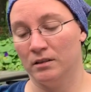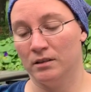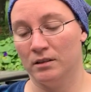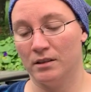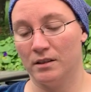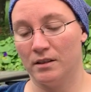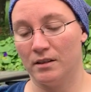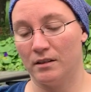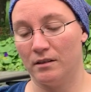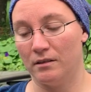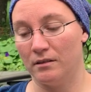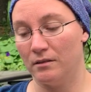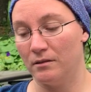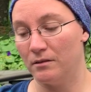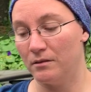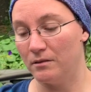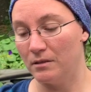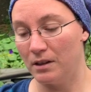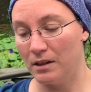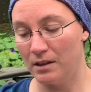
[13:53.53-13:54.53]

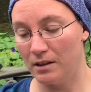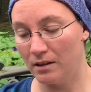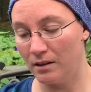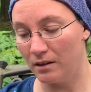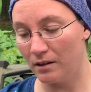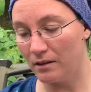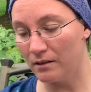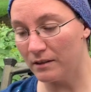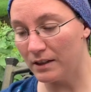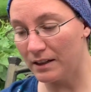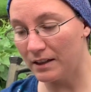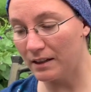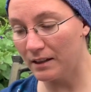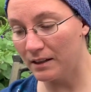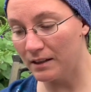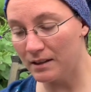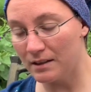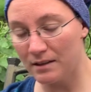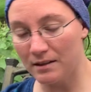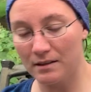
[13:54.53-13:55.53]
So, all right,
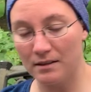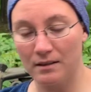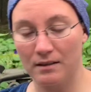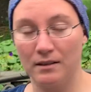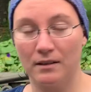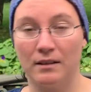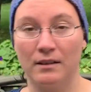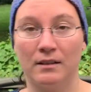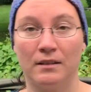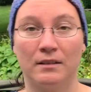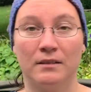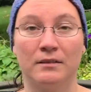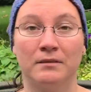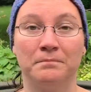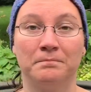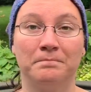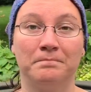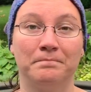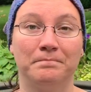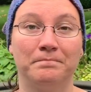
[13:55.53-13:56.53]
guys,
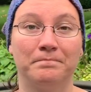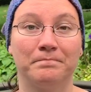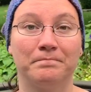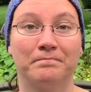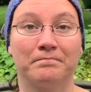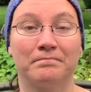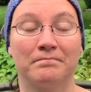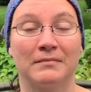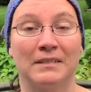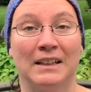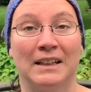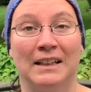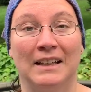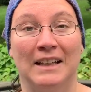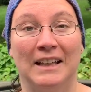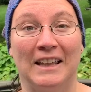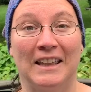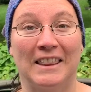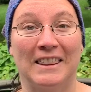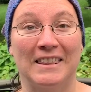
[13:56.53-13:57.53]
that
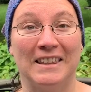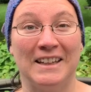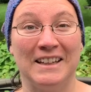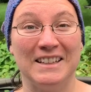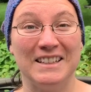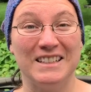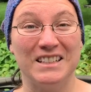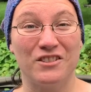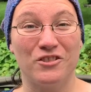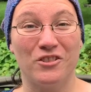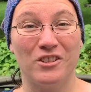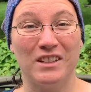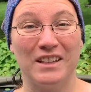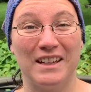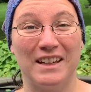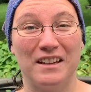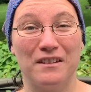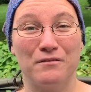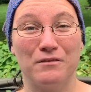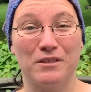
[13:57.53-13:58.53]
is all I
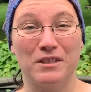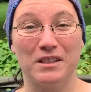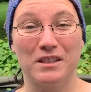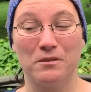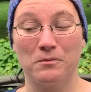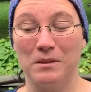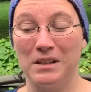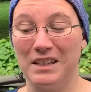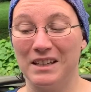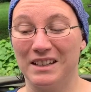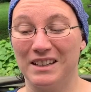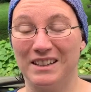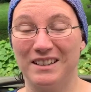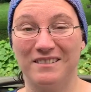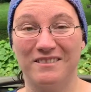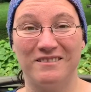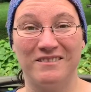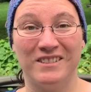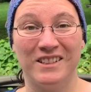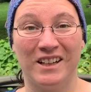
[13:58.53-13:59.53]
have for this week.
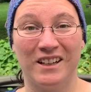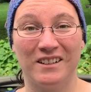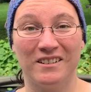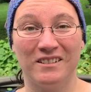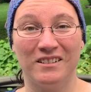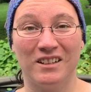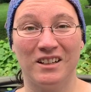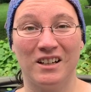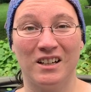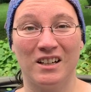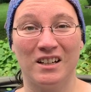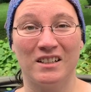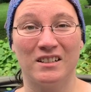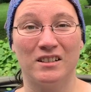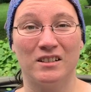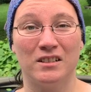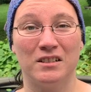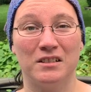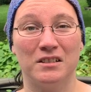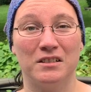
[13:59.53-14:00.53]
Not a lot
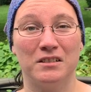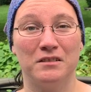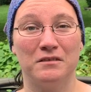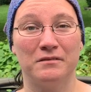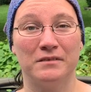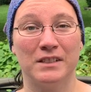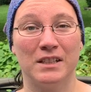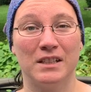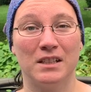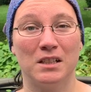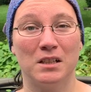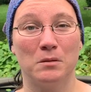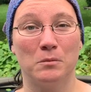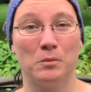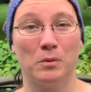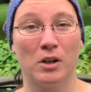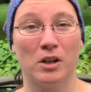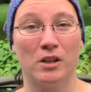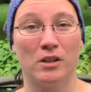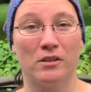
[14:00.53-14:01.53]
of knitting
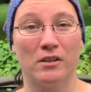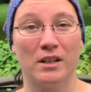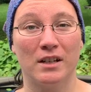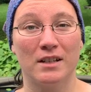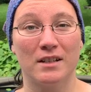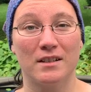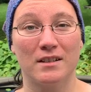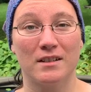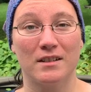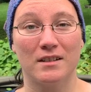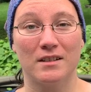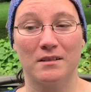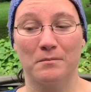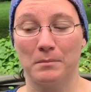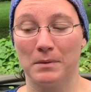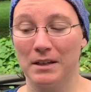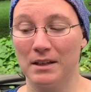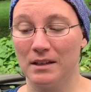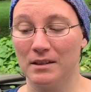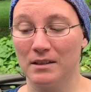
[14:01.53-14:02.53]
progress
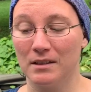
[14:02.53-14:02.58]
being